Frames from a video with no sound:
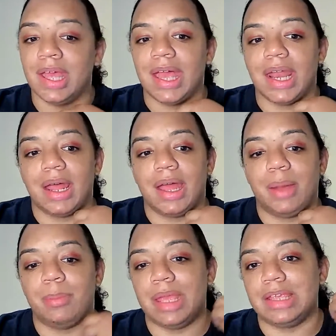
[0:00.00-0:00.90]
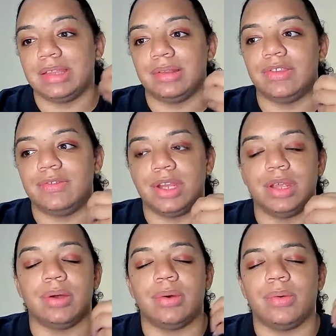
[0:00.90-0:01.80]
And I'm making this
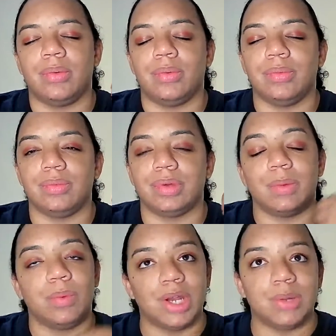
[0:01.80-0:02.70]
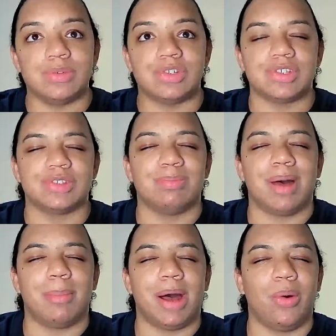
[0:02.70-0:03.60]
video one, it was just
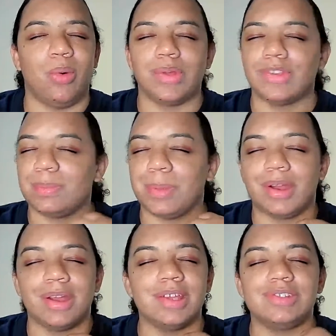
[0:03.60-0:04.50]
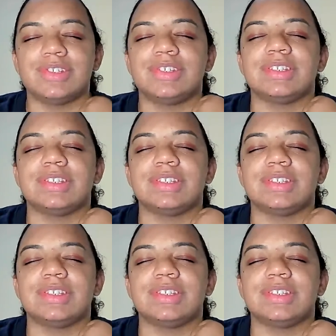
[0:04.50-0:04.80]
my Holy Spirit.